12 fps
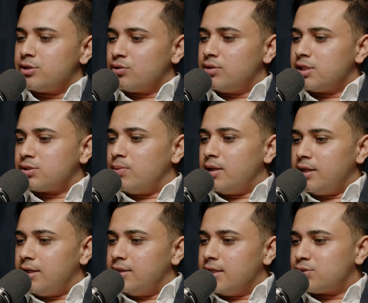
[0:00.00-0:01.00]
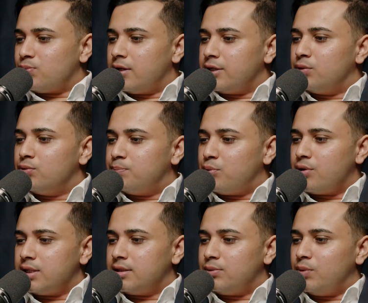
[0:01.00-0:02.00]
So that's very good
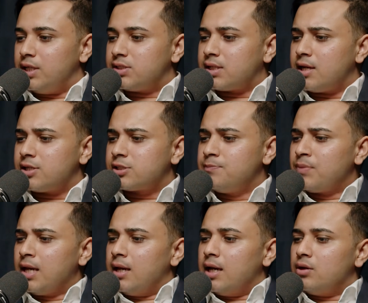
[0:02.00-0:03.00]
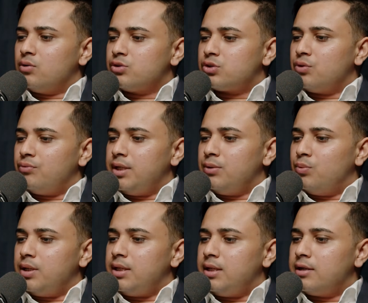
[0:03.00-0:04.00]
point that we discuss. And also
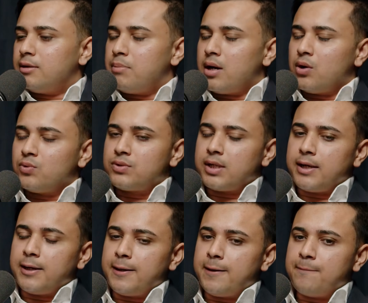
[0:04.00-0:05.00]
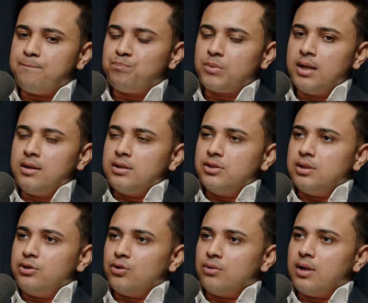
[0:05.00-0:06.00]
we hear about
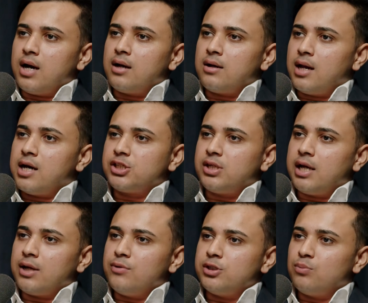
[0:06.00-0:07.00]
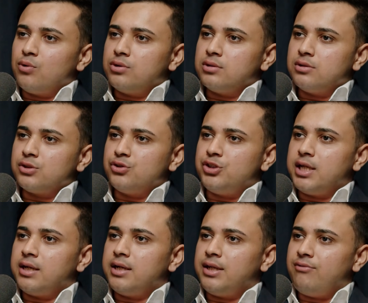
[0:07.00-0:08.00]
large language models or
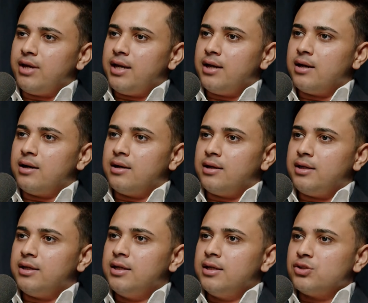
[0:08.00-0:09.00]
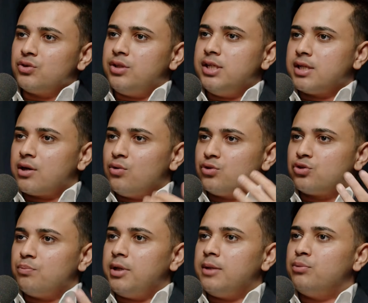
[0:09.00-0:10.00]
generative AI. So these are
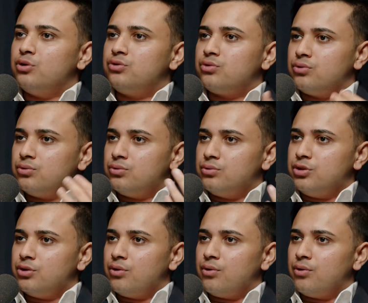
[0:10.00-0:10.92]
also being put through